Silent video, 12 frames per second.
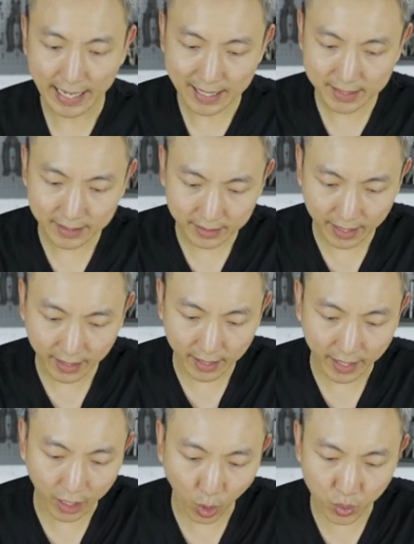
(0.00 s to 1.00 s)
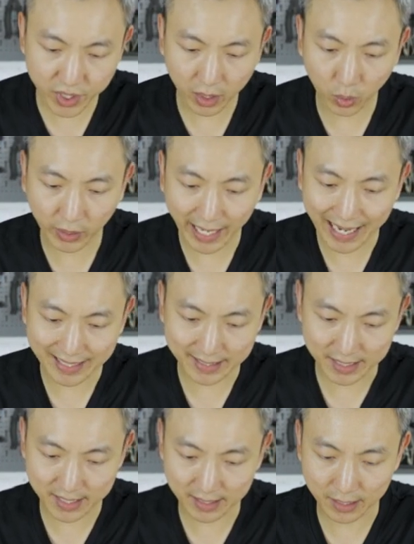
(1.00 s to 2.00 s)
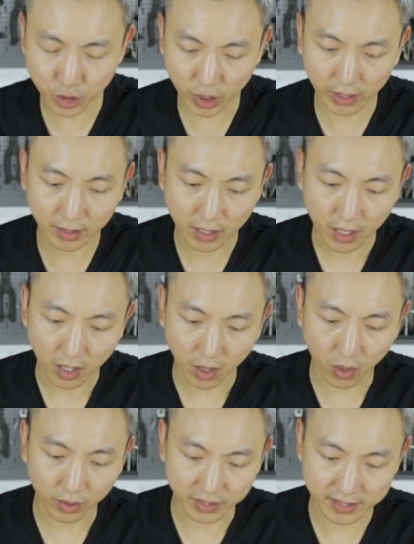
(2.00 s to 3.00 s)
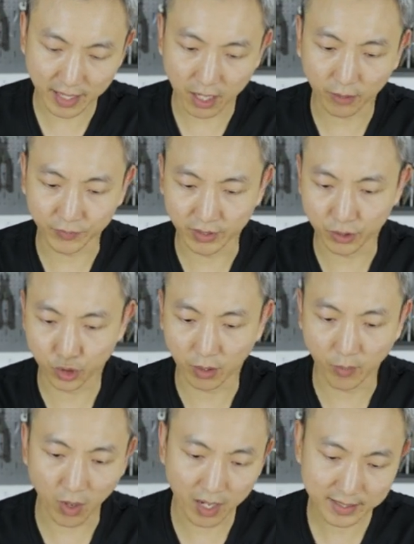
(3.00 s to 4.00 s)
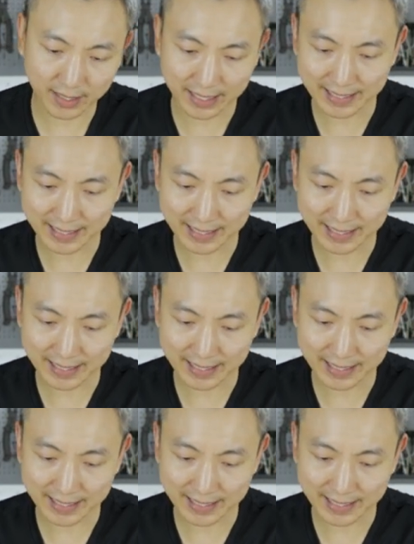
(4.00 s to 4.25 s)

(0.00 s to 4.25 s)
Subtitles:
Let's take a closer look at the stitching on the side of the chamois.